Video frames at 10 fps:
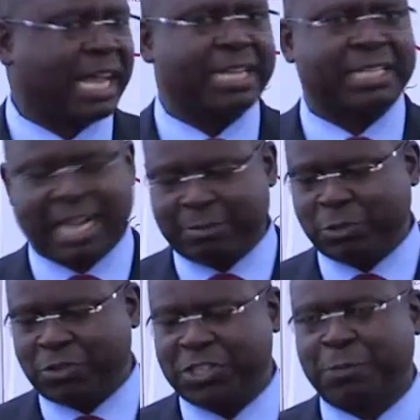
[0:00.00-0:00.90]
I had
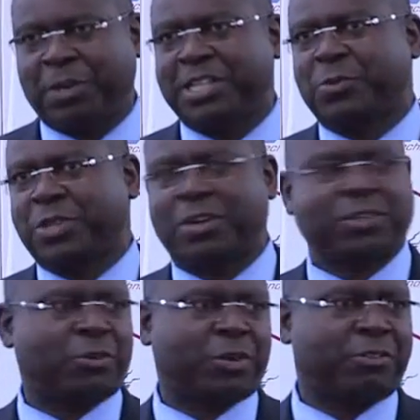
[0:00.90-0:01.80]
come to this place
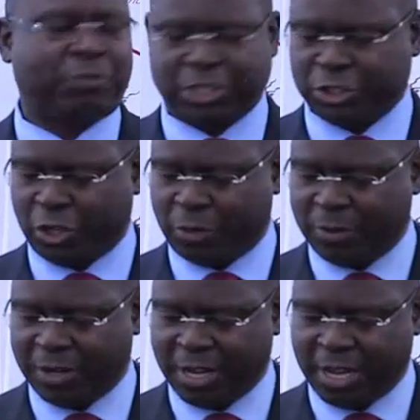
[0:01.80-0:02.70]
without looking for a
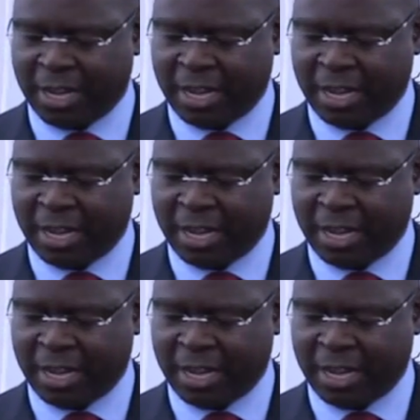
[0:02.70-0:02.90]
job.